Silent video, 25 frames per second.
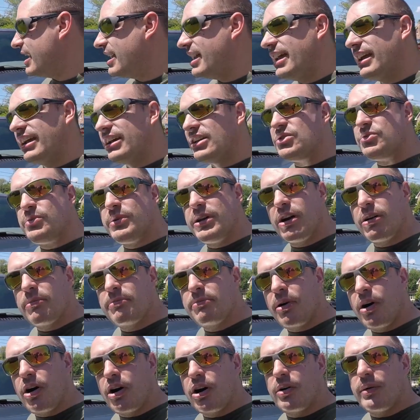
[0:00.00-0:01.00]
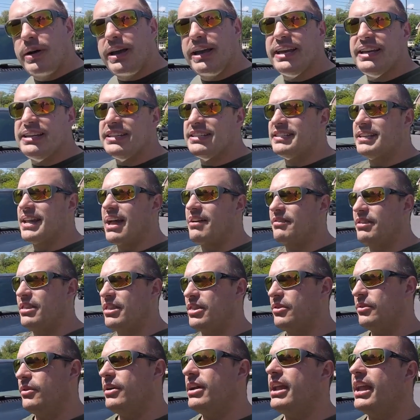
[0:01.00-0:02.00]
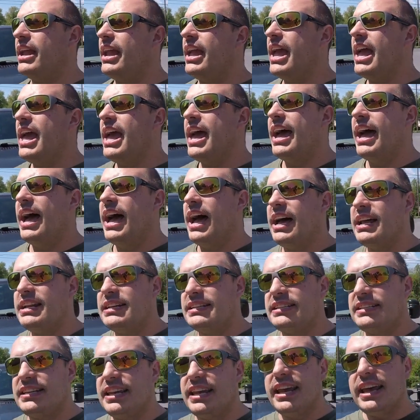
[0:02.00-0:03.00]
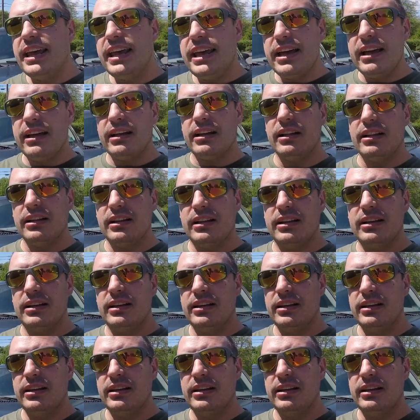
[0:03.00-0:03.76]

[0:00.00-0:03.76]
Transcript: because we are borrowing his 7.3 until